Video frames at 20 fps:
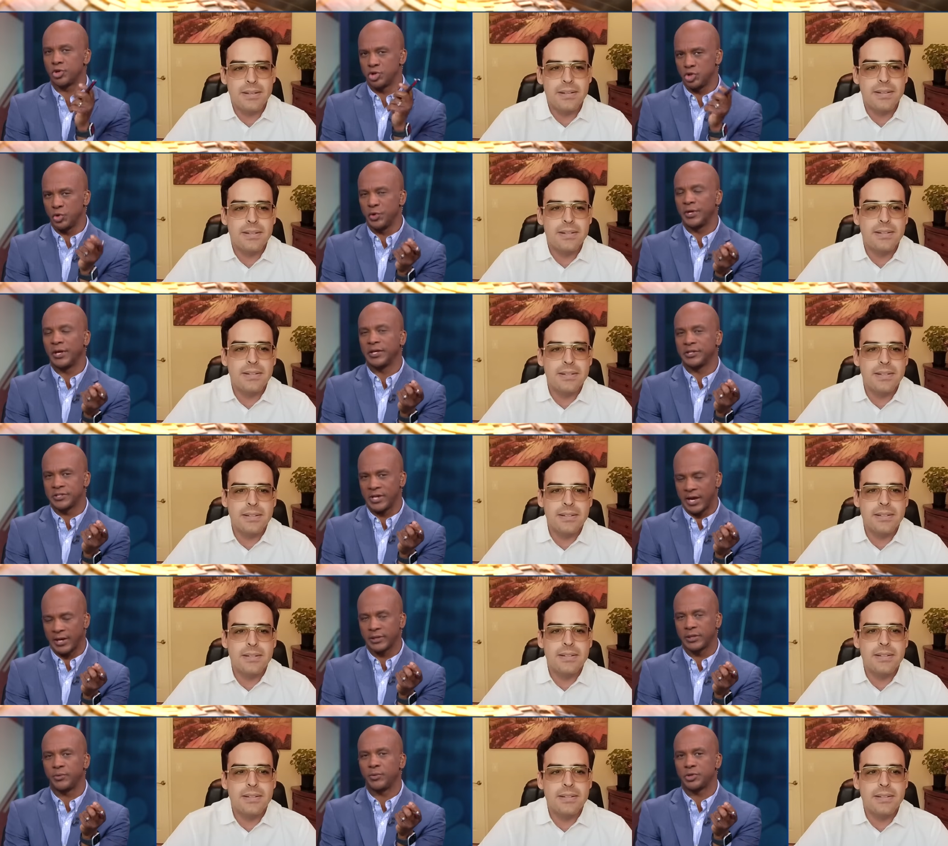Speaker 1: are doing
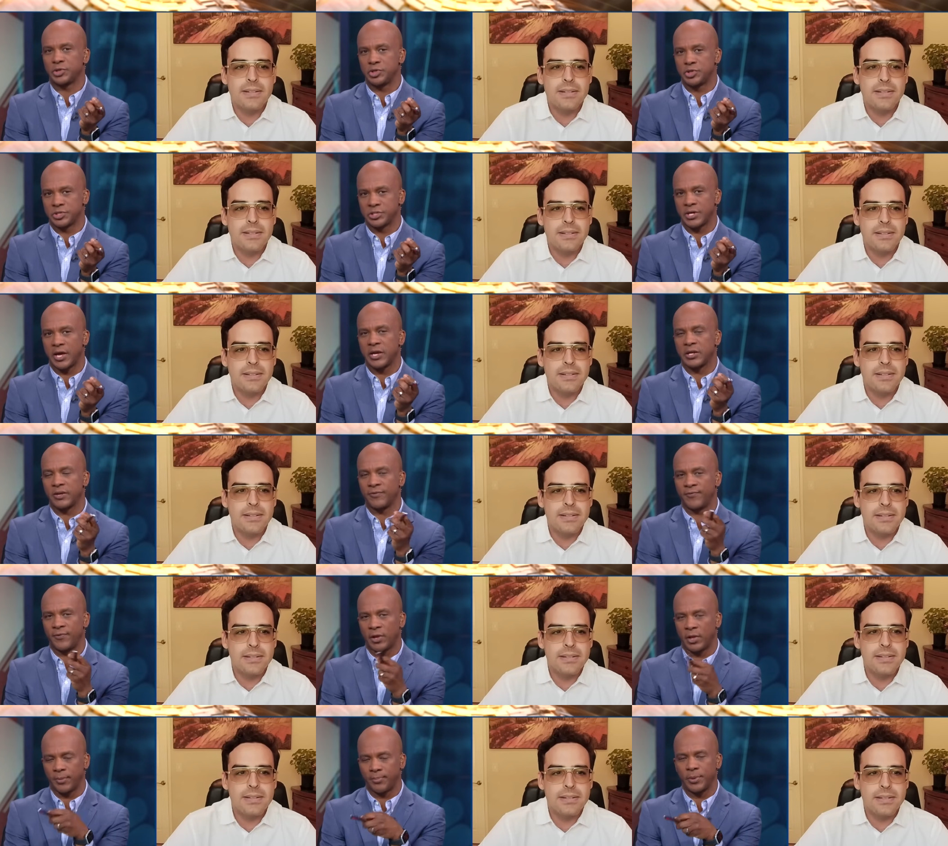exactly what you said,
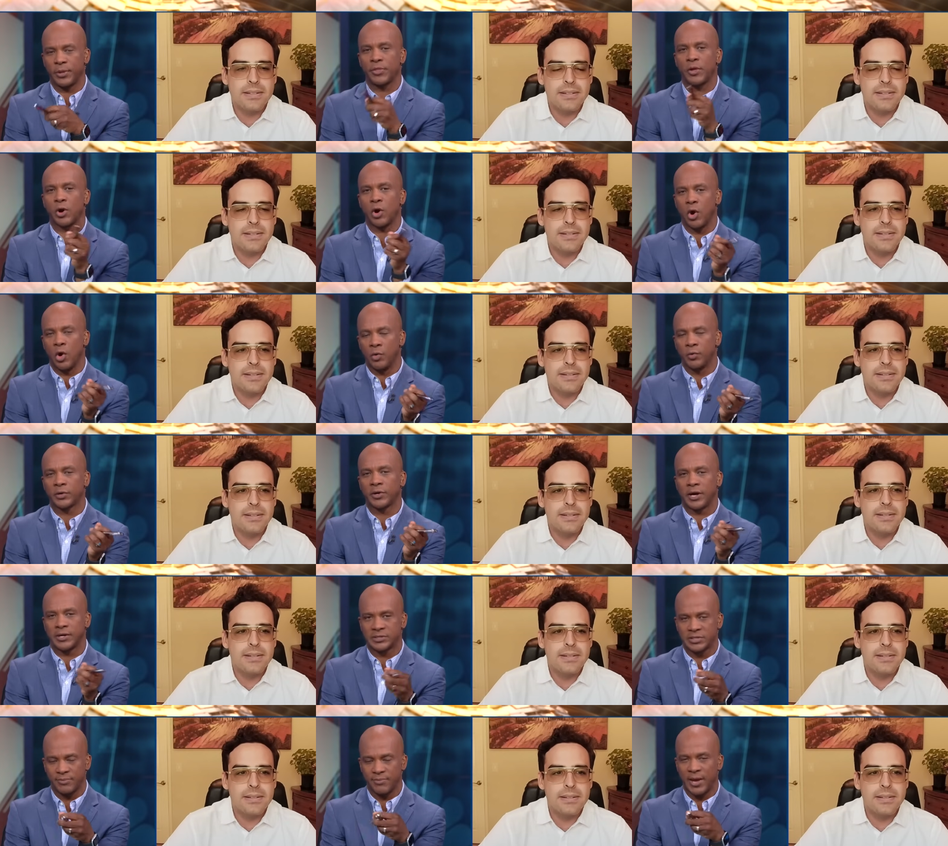developing their own
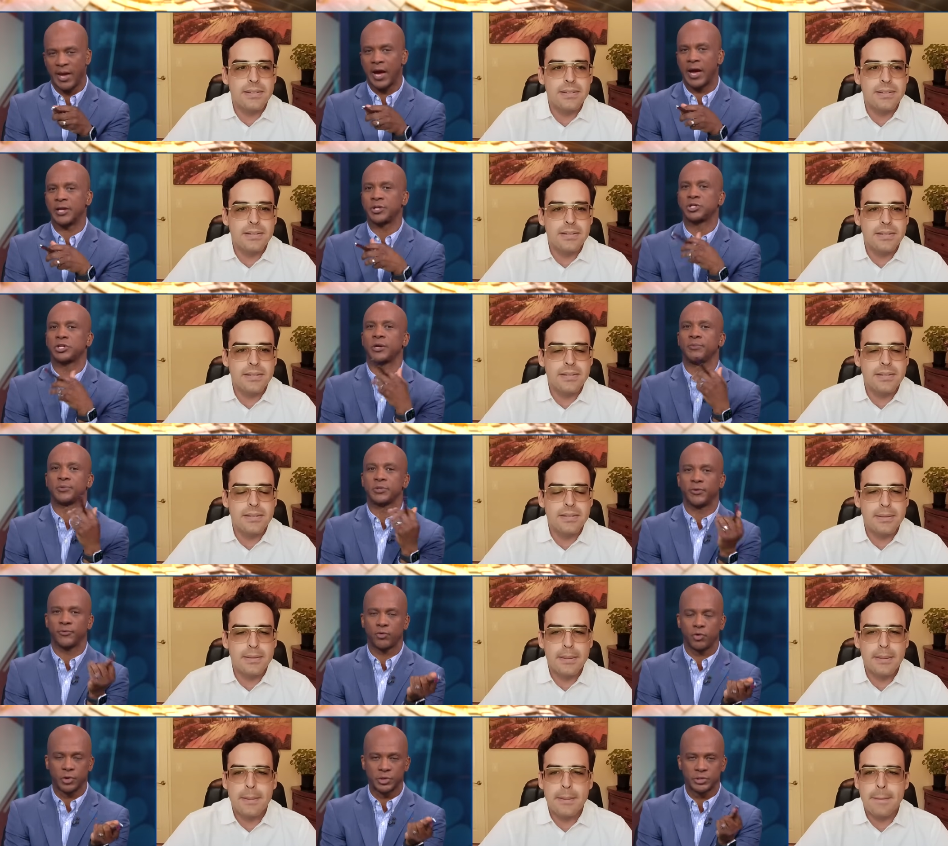custom A I chips, and
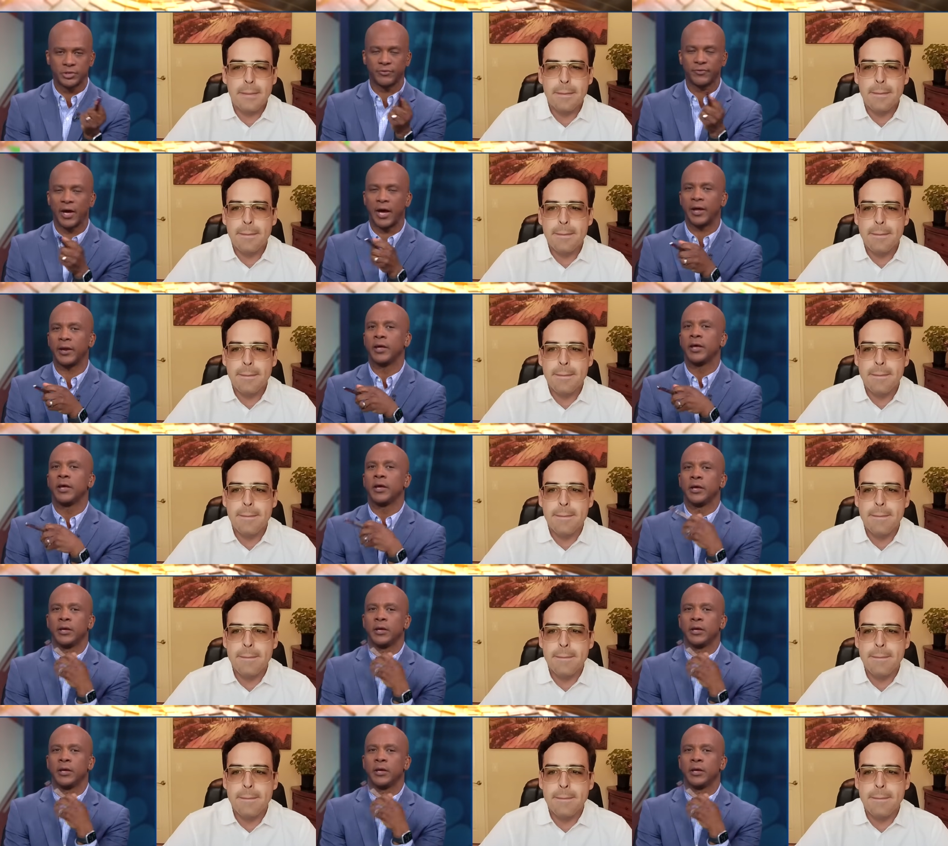of course you've got,